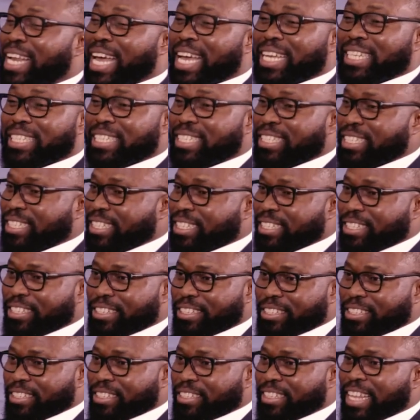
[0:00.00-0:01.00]
night.
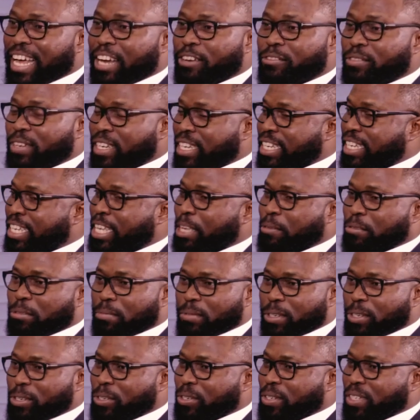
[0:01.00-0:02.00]
That hmm. really
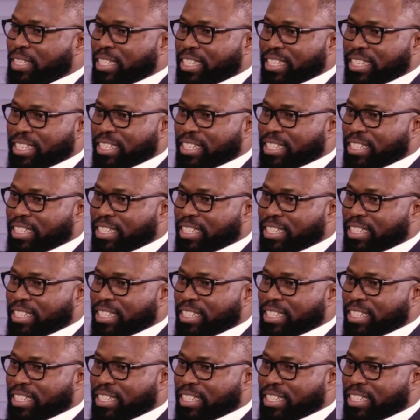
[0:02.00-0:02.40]
keeps me going.